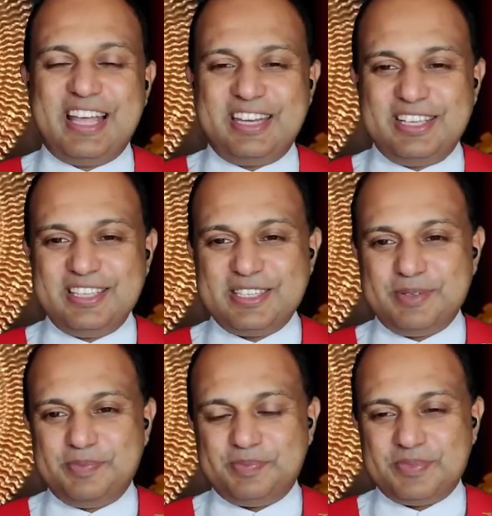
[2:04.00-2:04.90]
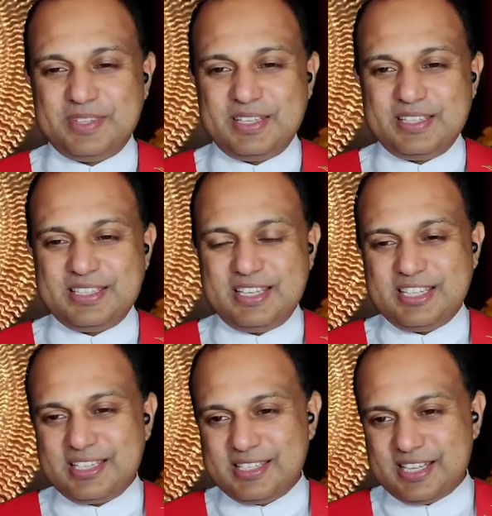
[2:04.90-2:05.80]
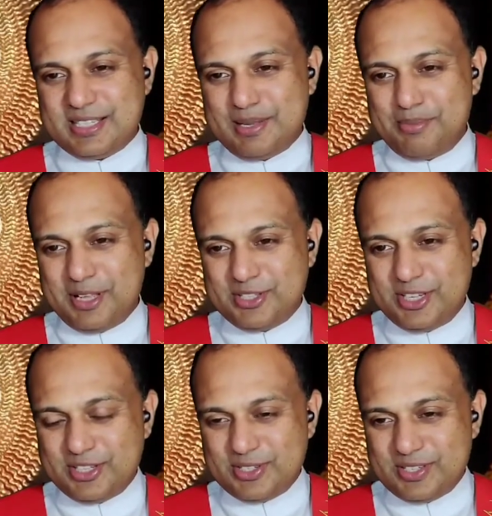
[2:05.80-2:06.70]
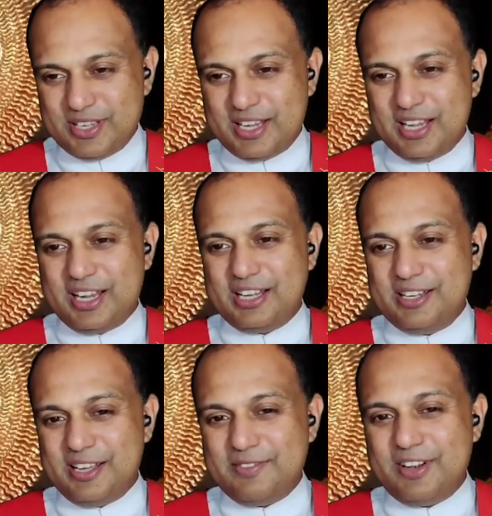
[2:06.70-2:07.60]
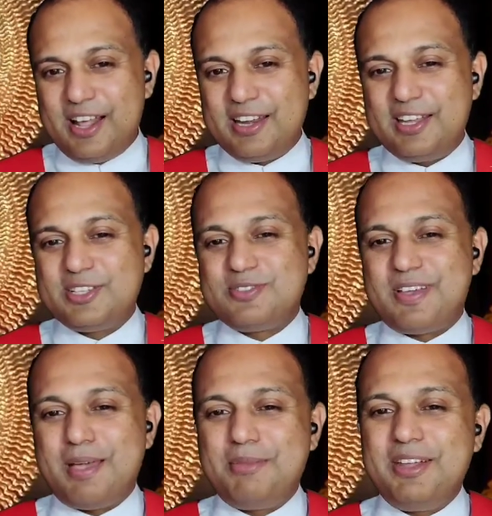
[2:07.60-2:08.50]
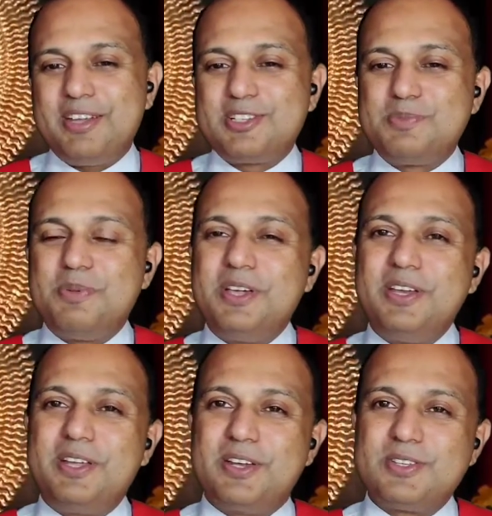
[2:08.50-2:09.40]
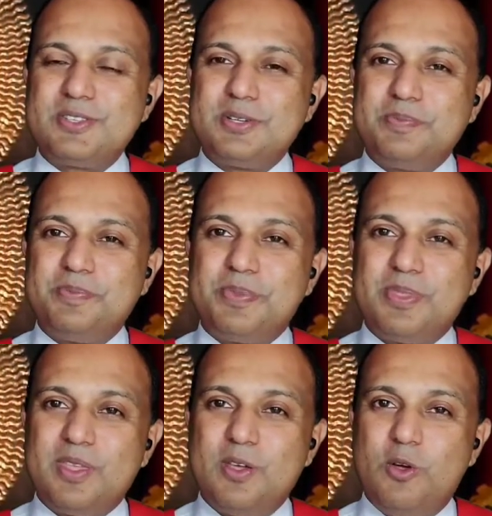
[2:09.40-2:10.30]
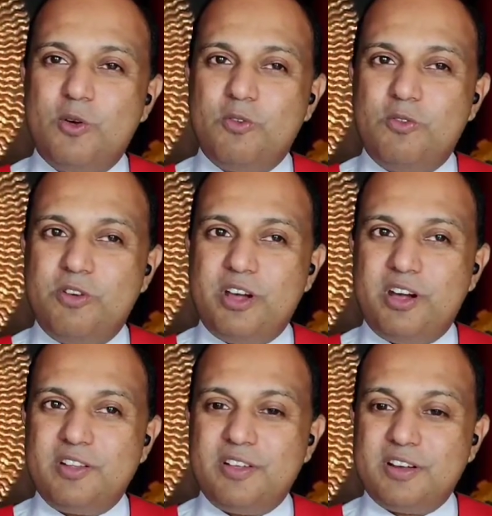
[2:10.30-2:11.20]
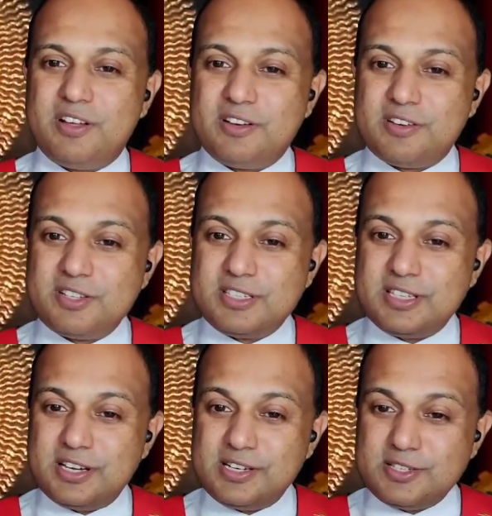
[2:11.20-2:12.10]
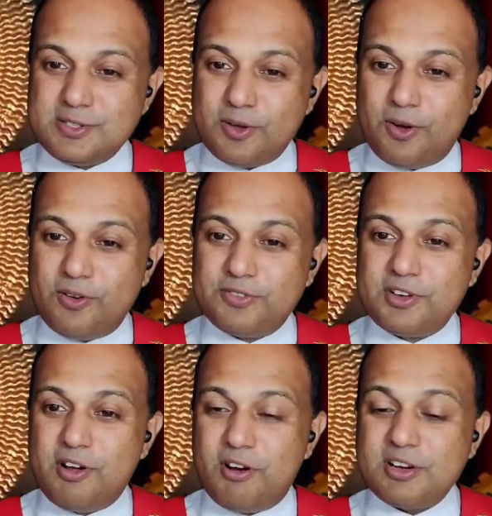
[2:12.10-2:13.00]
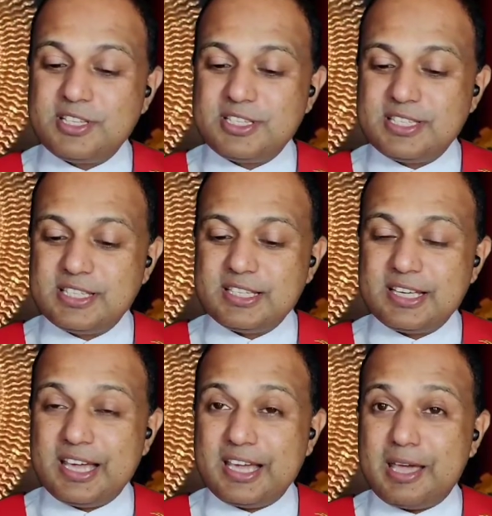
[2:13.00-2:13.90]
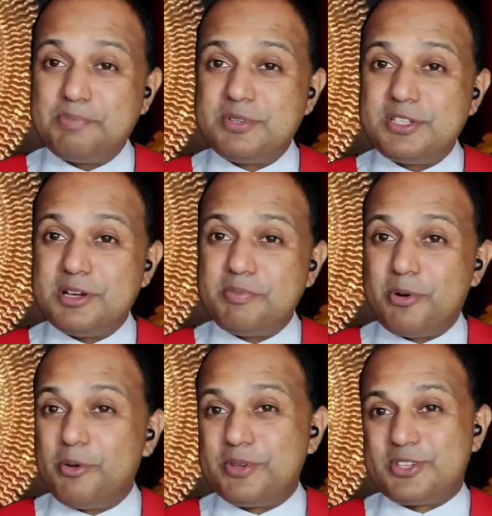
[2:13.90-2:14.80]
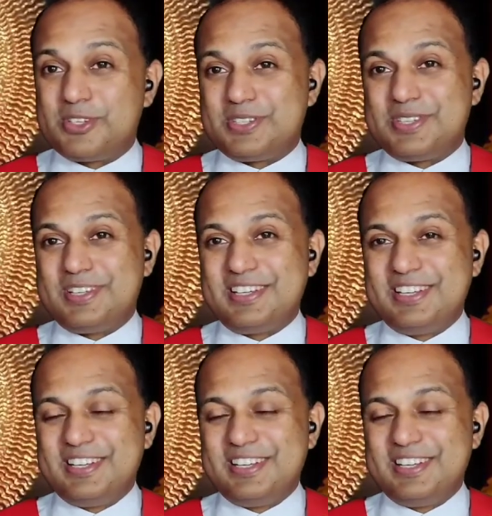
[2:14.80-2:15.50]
That is, see, just as the blessings David and his family experienced were the results of God's kept promises.